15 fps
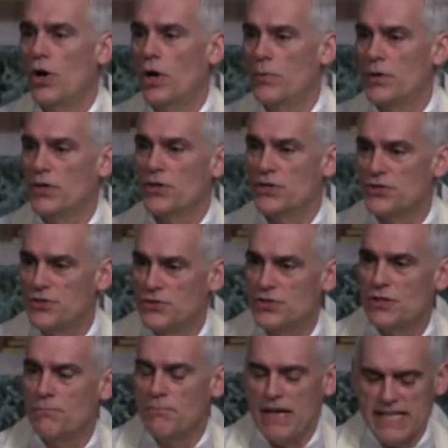Are we going to choose
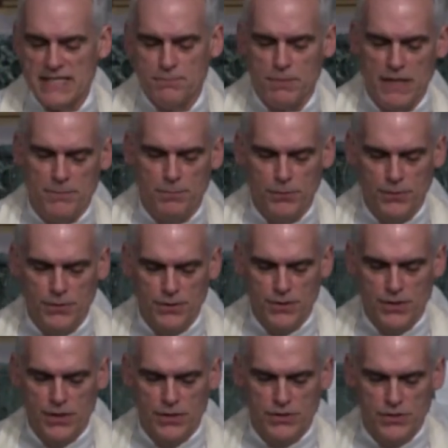the best people
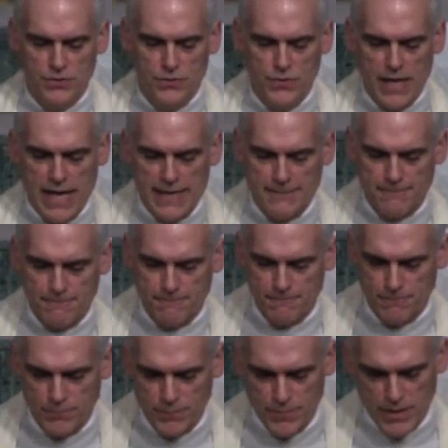to do that?
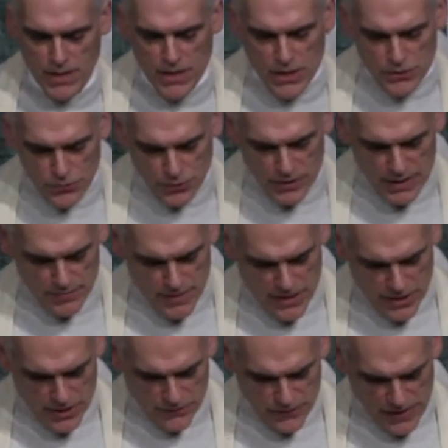During the
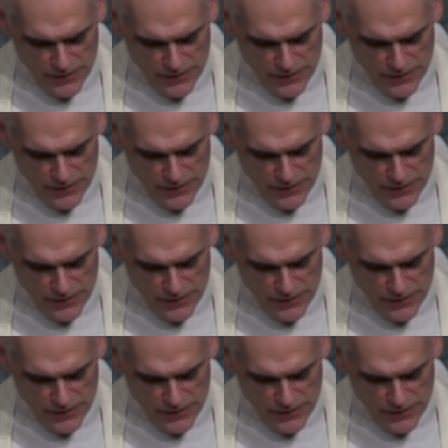American